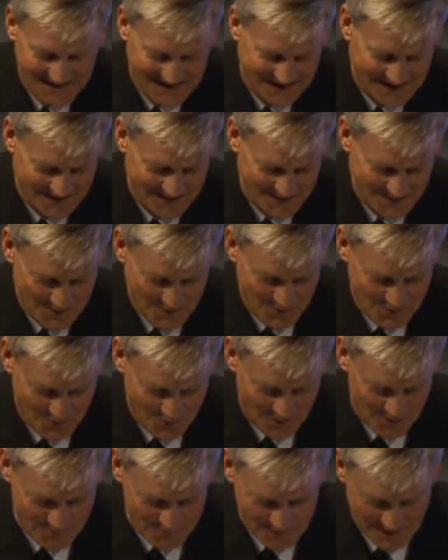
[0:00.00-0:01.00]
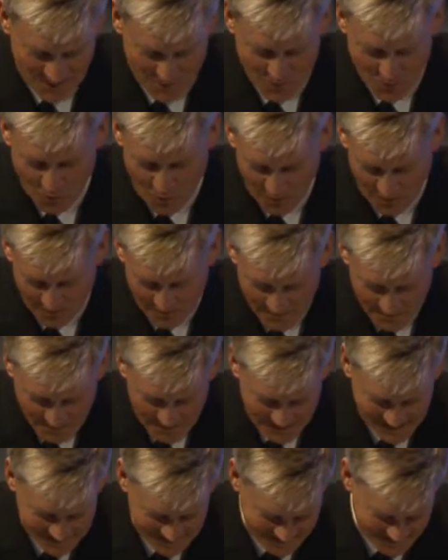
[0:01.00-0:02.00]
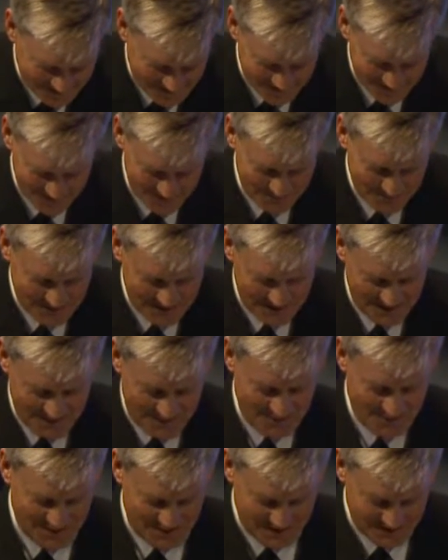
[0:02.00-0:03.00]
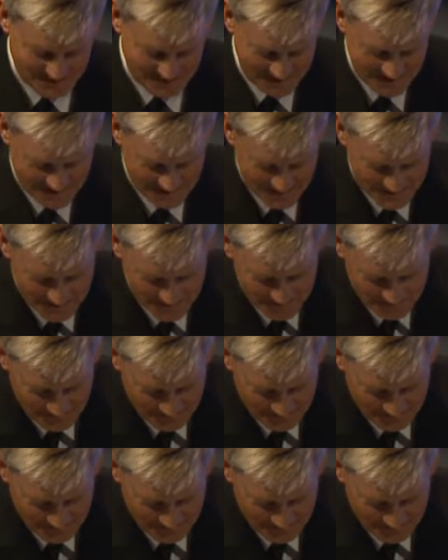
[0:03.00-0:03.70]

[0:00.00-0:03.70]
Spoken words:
You know, a destroyer would be dwarfed by these two Coast Guard cutters.